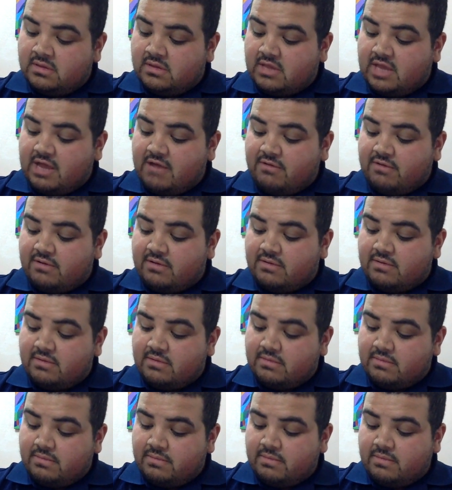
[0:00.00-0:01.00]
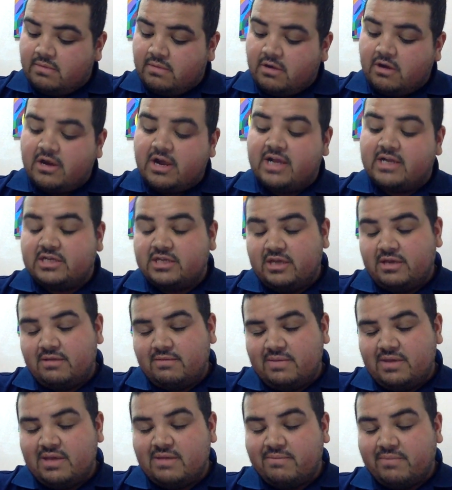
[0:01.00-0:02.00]
That would or actually
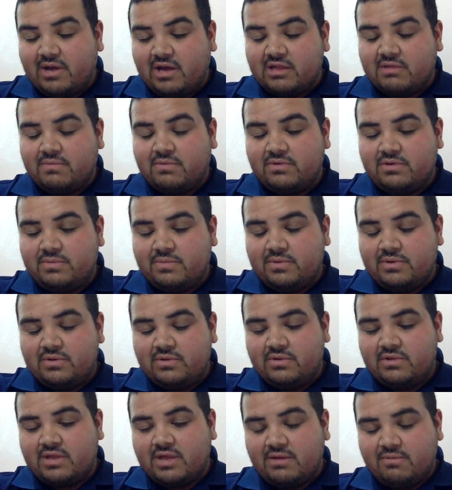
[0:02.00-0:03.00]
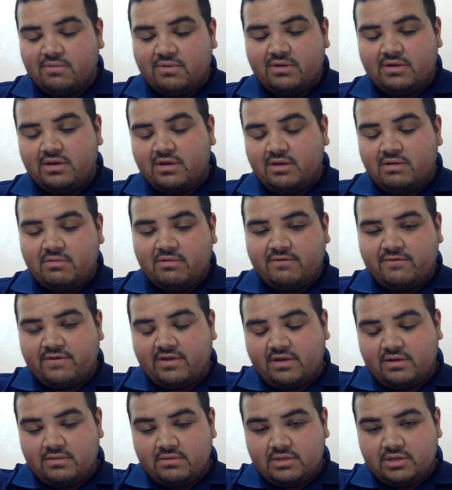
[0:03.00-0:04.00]
it'd be impossible to produce that one good
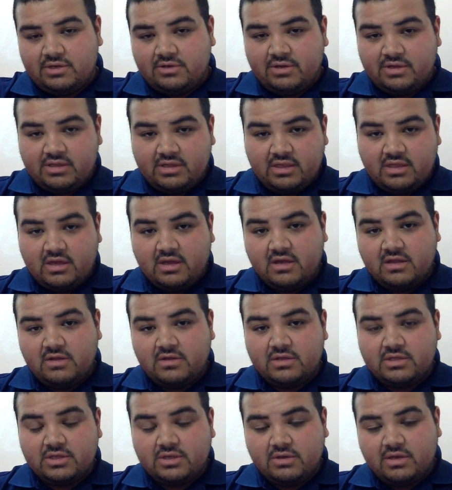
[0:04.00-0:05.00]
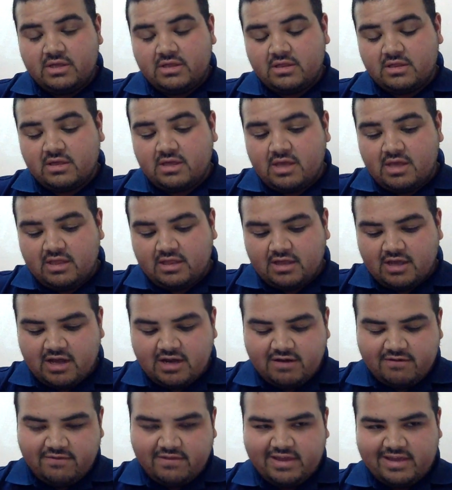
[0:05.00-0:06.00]
without decreasing the other. So it's
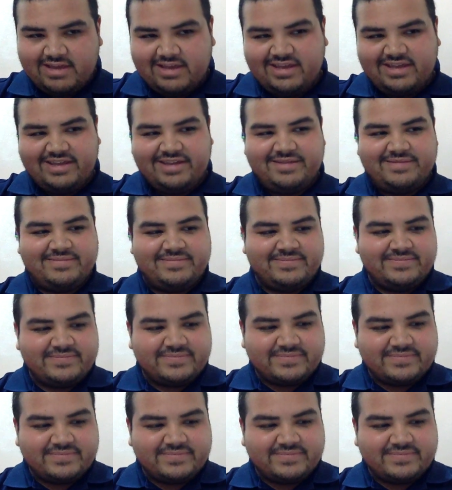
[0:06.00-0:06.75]
kind of like a